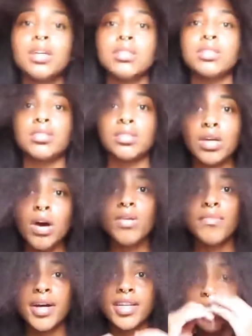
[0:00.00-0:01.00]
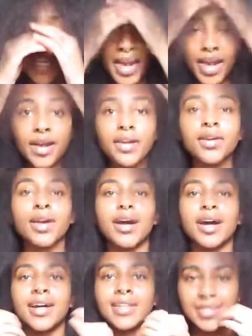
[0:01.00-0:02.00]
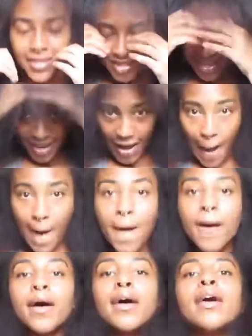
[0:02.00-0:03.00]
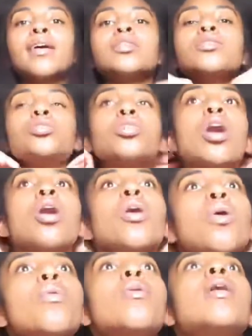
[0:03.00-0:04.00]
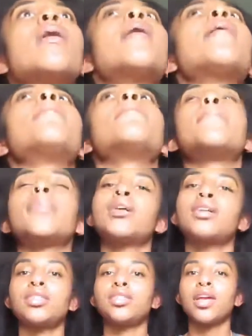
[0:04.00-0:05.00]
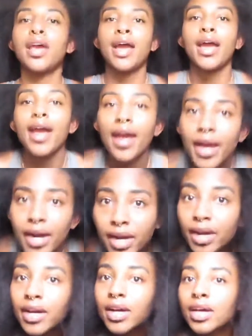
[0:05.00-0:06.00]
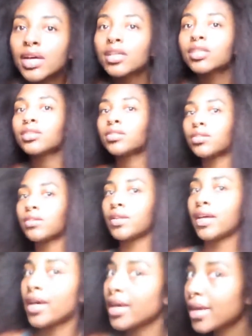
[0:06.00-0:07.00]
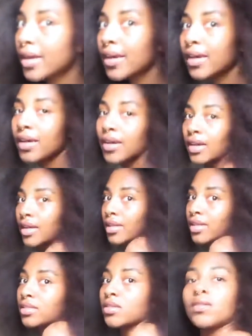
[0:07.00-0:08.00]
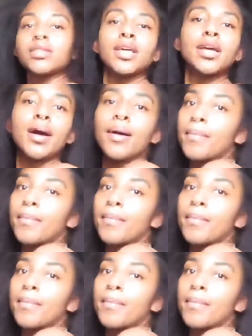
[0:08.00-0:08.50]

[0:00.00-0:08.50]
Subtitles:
so much hair, you guys. Like, so much hair. So like, this is gonna take a